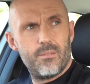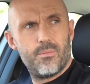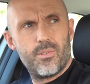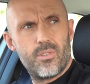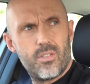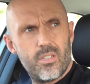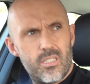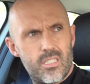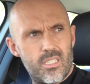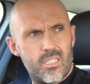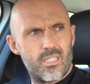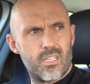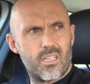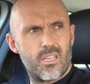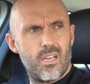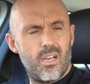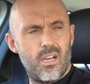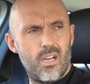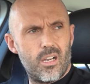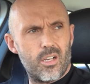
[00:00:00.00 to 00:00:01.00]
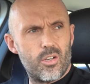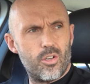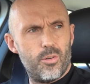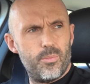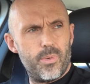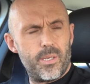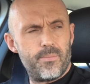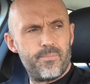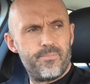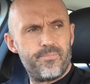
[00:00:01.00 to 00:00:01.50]
because there's a car
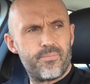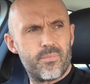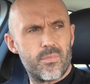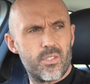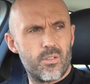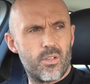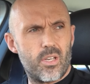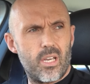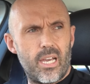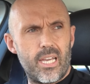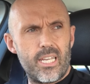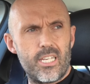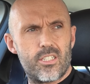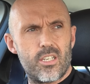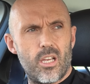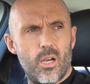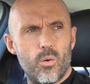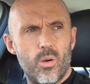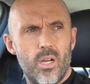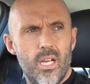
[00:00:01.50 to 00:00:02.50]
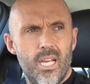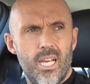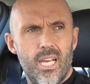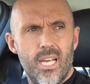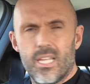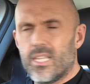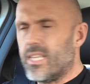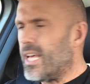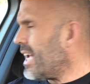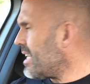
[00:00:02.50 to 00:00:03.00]
coming. Okay, so
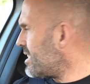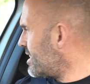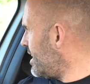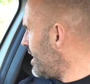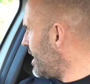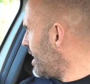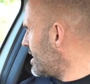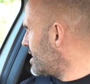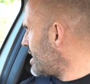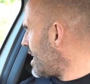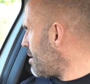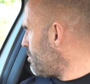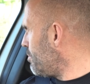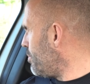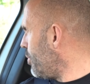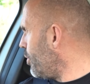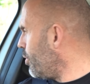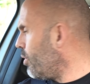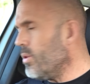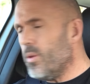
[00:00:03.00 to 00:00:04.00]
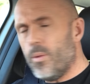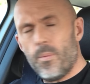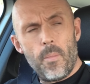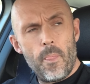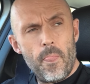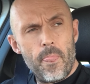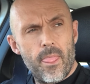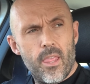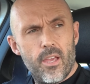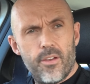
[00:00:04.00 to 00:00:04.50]
that's an example
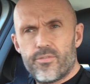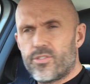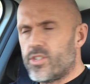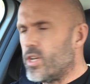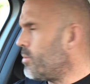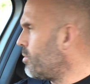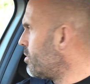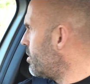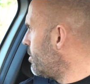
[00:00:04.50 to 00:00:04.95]
of doing